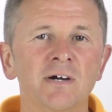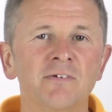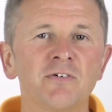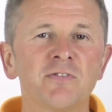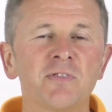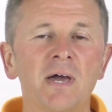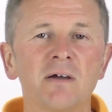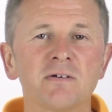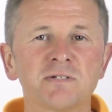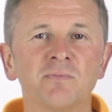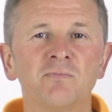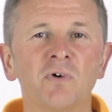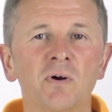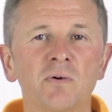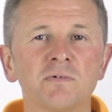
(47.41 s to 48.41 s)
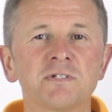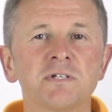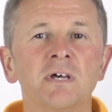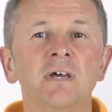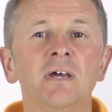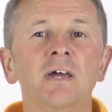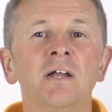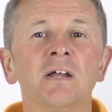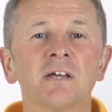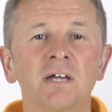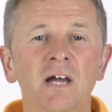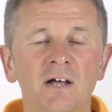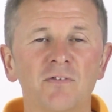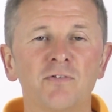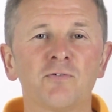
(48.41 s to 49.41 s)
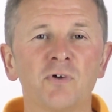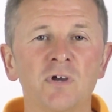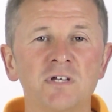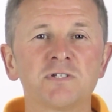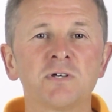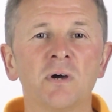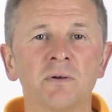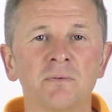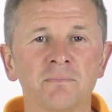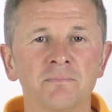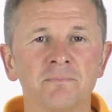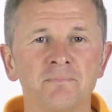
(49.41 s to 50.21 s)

of 1000 volts in a Cat 3 zone.